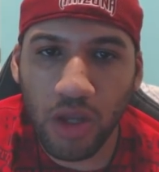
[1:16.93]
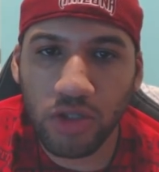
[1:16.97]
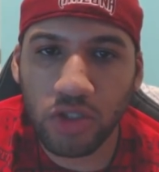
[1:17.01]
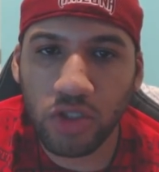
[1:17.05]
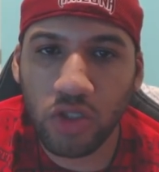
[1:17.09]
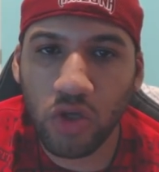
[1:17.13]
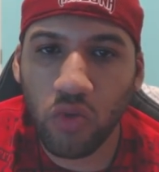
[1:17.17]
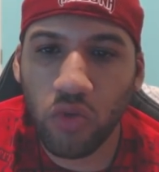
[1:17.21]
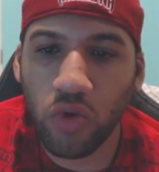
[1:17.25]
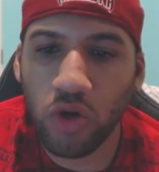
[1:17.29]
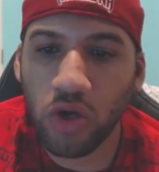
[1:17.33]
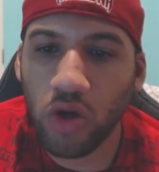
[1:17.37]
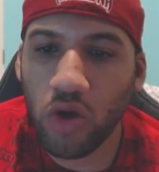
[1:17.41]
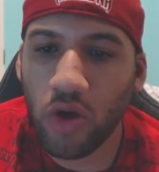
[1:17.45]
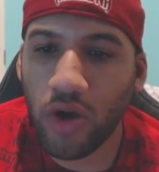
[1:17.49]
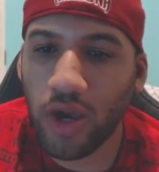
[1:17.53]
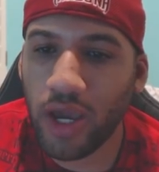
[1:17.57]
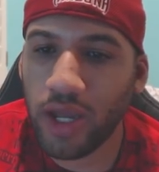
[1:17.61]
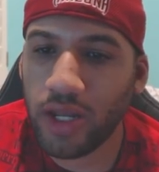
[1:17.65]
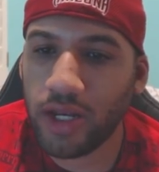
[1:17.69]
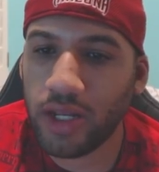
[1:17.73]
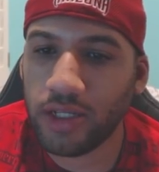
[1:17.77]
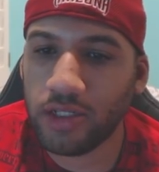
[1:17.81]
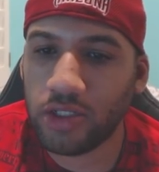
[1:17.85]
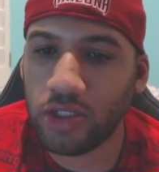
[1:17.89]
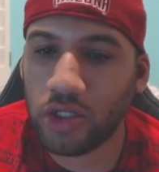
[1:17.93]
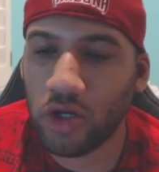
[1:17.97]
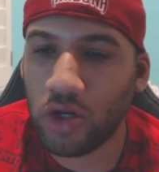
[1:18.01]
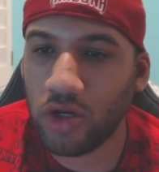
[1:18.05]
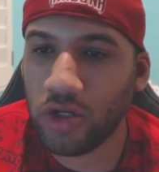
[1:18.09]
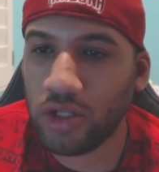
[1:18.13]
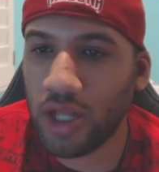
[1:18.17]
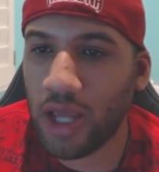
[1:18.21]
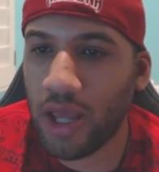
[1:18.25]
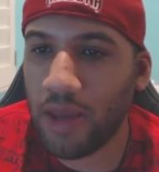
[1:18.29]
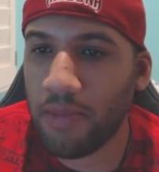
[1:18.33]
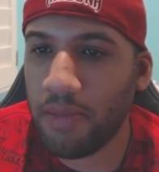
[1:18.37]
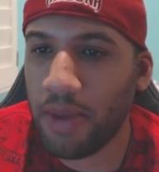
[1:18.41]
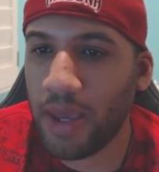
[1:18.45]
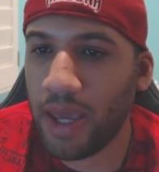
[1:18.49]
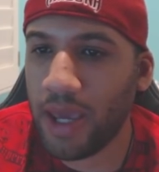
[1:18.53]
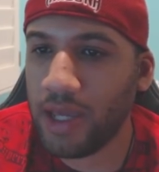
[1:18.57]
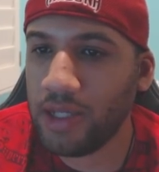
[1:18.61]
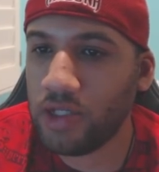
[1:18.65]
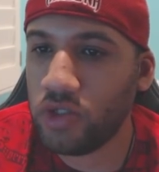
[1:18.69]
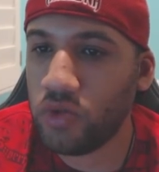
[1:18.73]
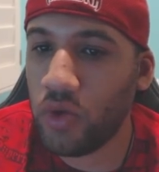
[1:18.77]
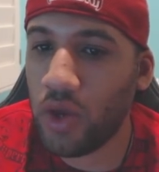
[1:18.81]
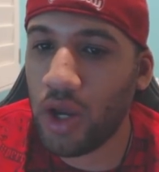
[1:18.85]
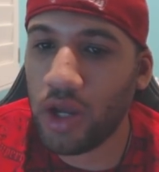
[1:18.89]
so we'll go ahead and turn that
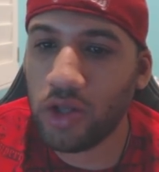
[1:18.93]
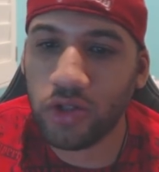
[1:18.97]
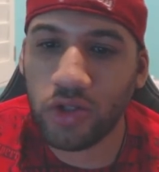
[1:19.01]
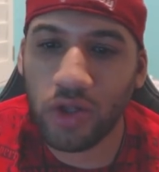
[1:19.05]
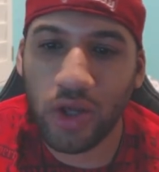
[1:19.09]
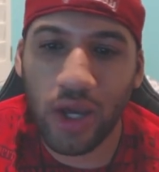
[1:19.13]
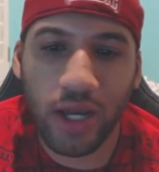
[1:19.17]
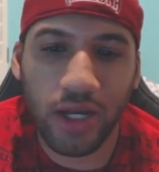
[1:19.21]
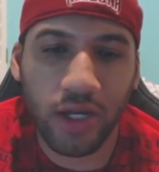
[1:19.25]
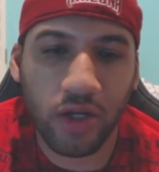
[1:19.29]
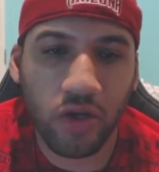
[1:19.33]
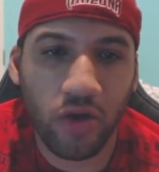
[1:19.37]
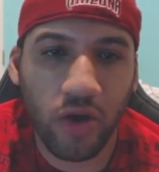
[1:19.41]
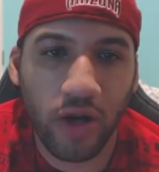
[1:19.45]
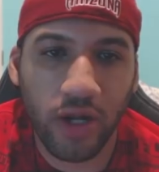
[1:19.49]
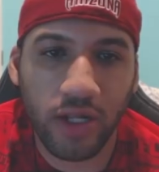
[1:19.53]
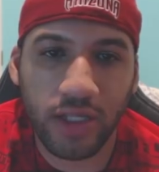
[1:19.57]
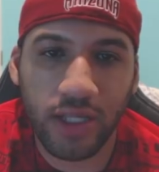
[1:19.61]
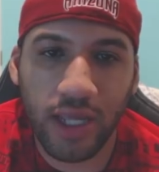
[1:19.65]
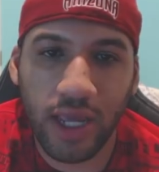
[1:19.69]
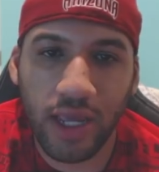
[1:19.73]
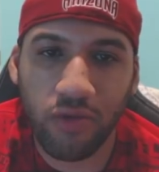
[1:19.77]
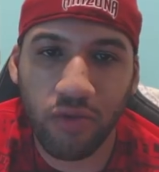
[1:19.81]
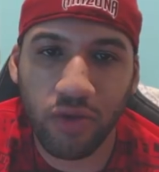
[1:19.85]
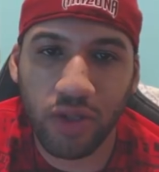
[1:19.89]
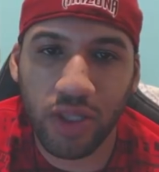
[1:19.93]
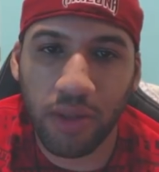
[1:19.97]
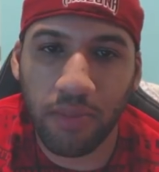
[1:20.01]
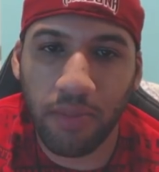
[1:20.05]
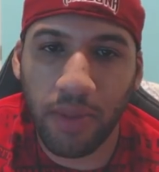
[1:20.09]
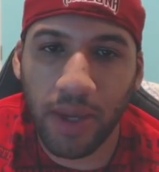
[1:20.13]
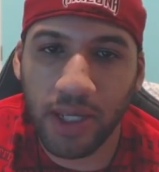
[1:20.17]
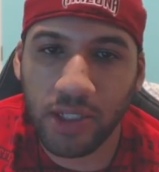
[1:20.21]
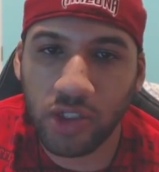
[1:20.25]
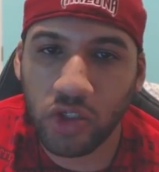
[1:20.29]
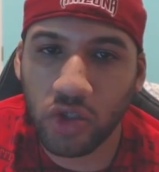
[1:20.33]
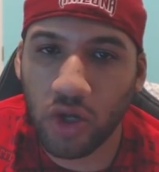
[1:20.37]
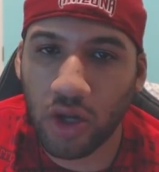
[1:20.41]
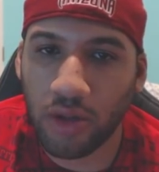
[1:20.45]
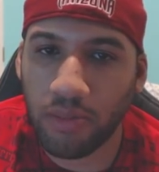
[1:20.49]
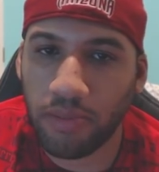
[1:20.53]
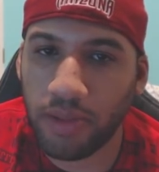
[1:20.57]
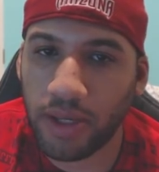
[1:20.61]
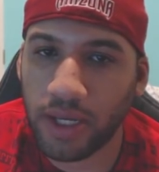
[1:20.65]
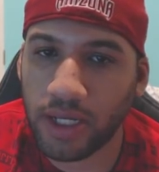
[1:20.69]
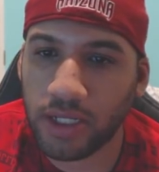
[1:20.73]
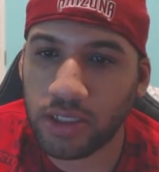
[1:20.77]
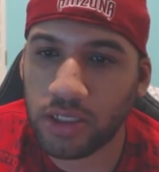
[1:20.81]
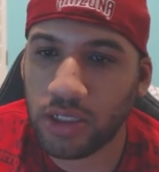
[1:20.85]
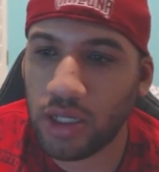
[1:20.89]
page. We also had a great day with the
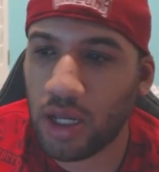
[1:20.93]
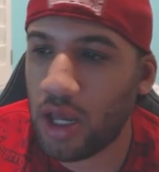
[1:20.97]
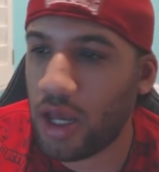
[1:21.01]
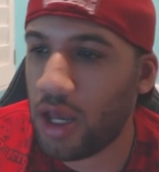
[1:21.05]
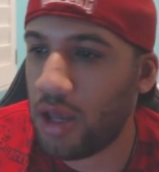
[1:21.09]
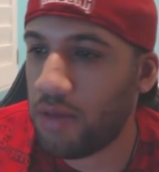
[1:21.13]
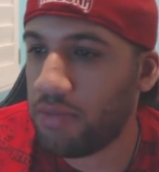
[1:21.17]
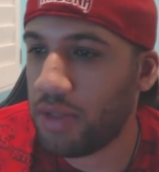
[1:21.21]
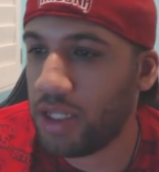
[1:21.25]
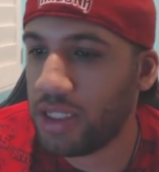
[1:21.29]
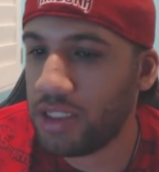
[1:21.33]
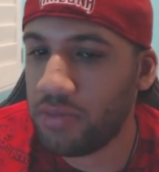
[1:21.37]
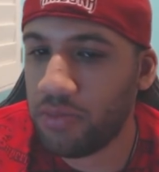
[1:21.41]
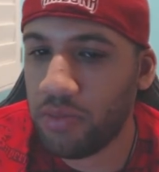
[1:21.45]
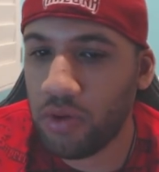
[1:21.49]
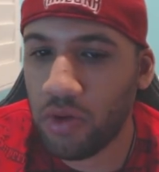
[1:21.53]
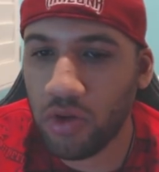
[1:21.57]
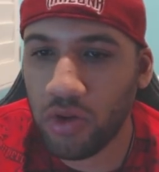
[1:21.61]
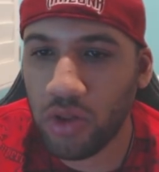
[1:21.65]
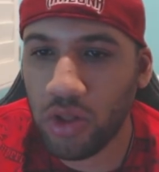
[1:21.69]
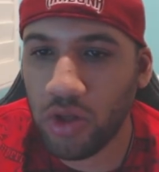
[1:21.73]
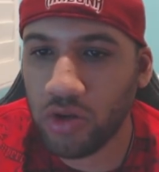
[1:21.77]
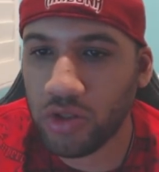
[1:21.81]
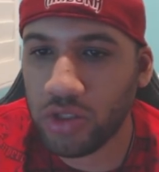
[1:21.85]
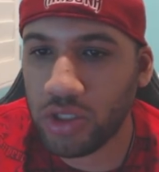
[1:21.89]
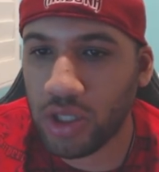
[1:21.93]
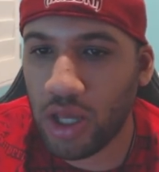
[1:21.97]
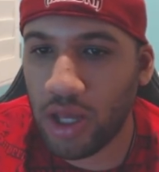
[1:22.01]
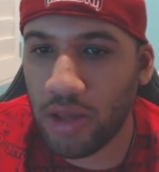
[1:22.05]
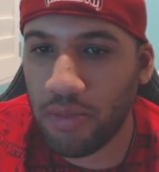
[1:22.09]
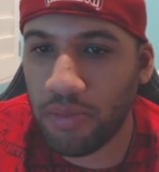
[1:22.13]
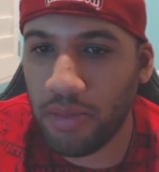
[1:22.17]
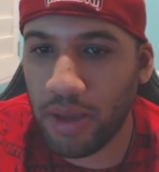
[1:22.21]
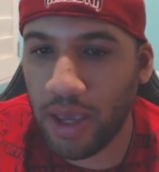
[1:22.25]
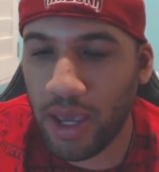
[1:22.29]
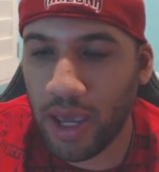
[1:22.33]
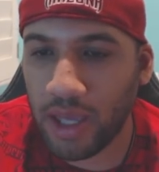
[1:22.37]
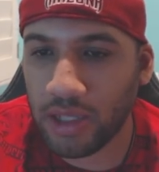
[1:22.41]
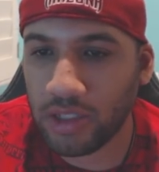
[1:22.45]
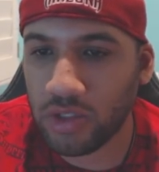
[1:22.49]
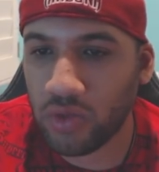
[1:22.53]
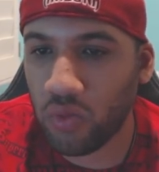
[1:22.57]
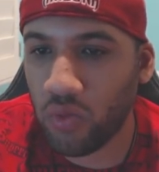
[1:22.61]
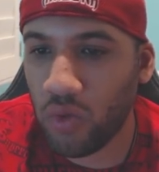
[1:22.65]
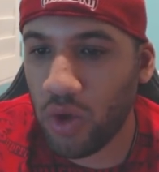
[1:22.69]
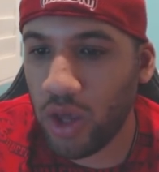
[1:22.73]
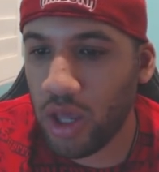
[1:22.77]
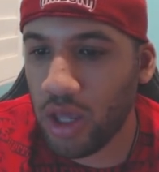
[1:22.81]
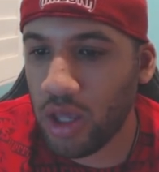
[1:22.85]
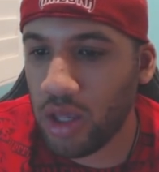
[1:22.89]
Patreon picks. Let's pull those up as
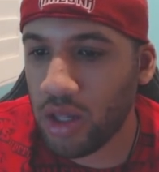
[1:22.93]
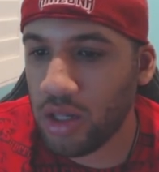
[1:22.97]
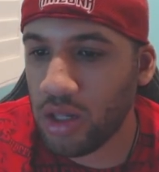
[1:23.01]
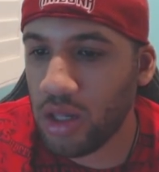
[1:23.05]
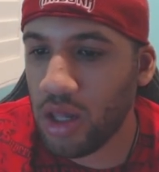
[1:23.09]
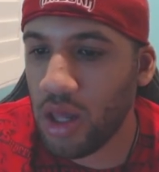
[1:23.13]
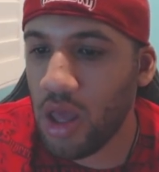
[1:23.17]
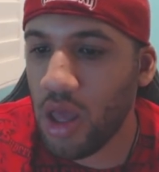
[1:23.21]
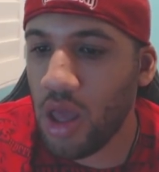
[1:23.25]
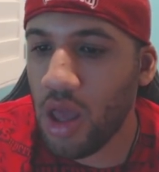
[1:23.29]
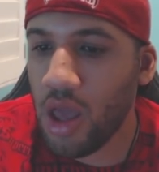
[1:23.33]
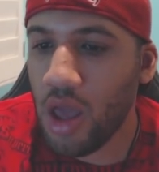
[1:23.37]
well.